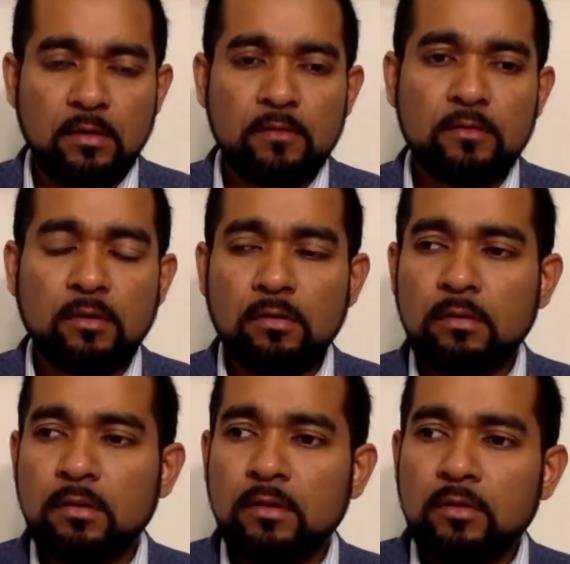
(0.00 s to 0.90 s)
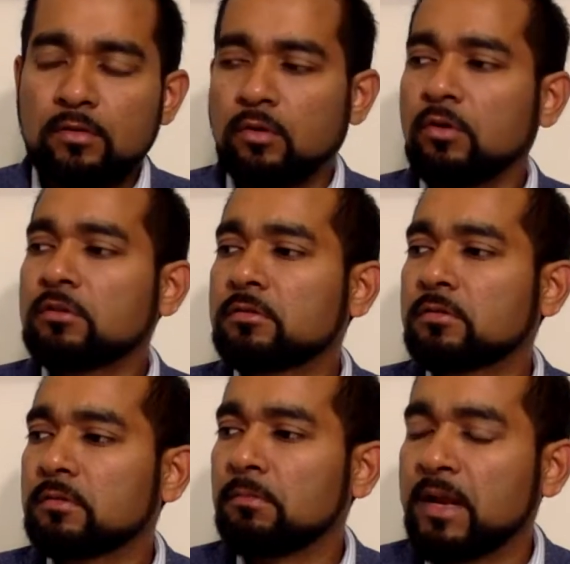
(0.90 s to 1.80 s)
So
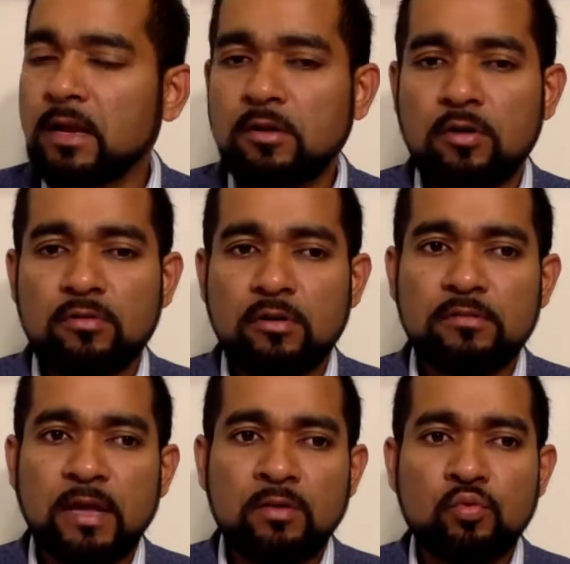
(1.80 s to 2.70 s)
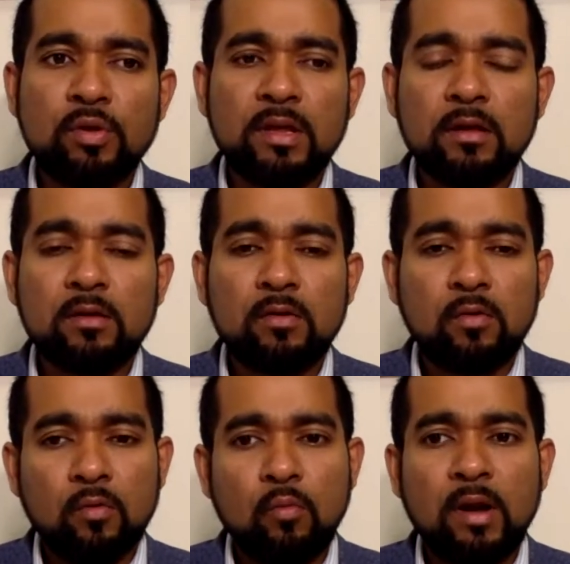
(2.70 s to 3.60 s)
those medical doctors are doing
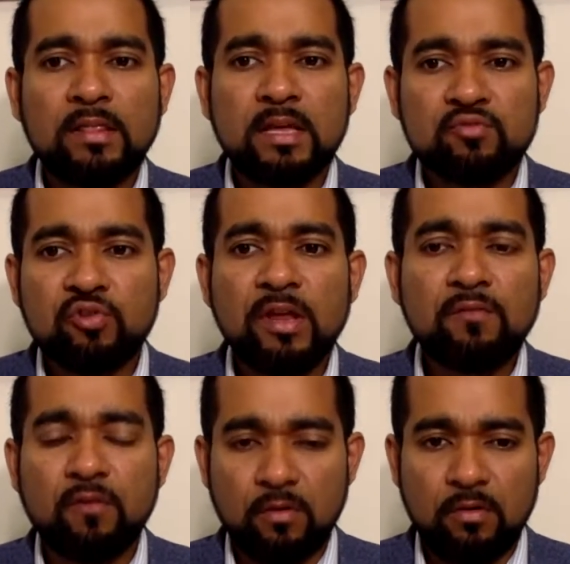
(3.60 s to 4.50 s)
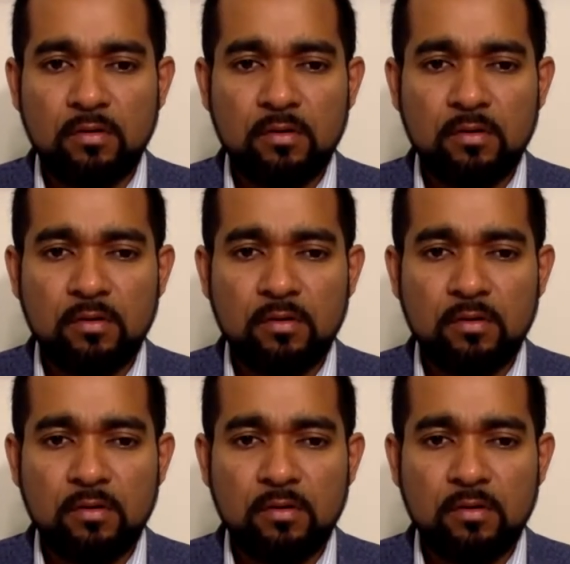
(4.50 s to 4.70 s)
what they are trained for.